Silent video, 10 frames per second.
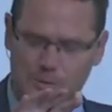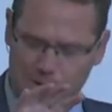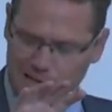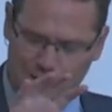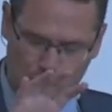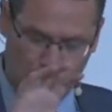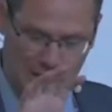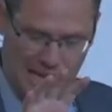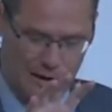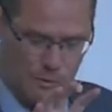spirit will
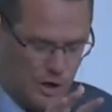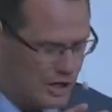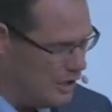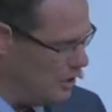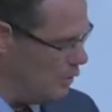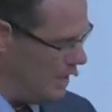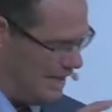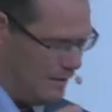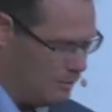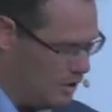be at work in you,
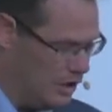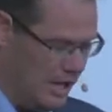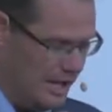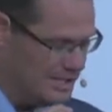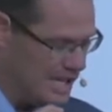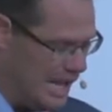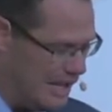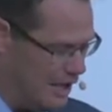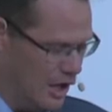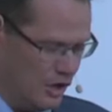and it will
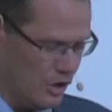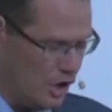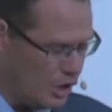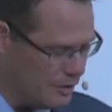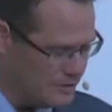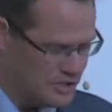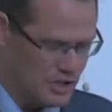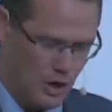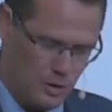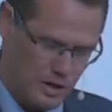take your heart of
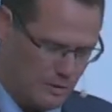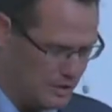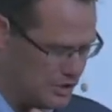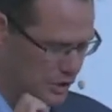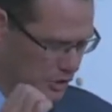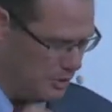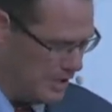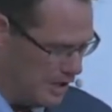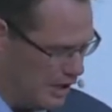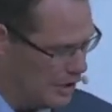stone and it will turn
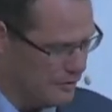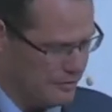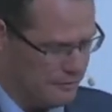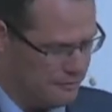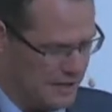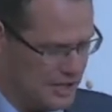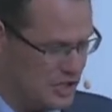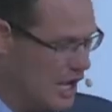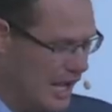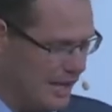you into a heart of
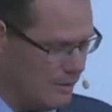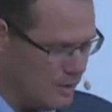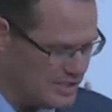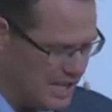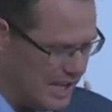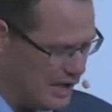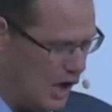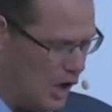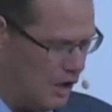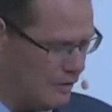flesh. And it will take
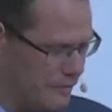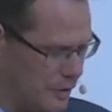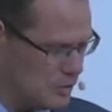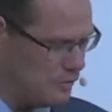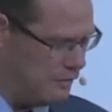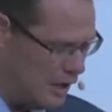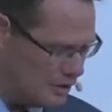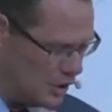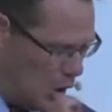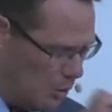all of those
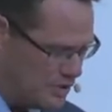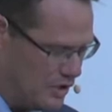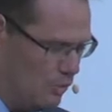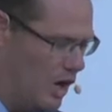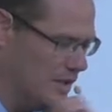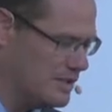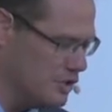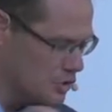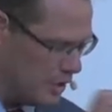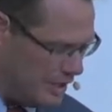false hopes and wants
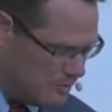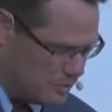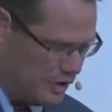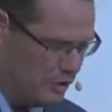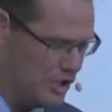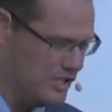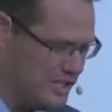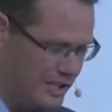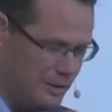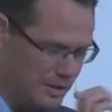and dreams where you
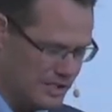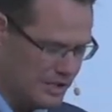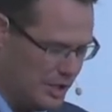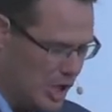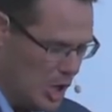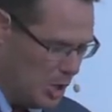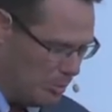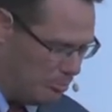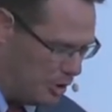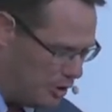continuously
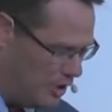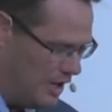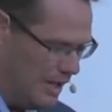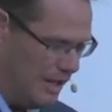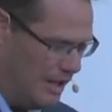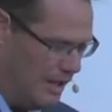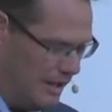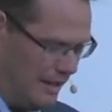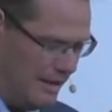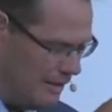uh, put uh,
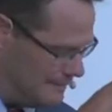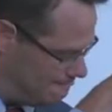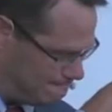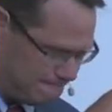in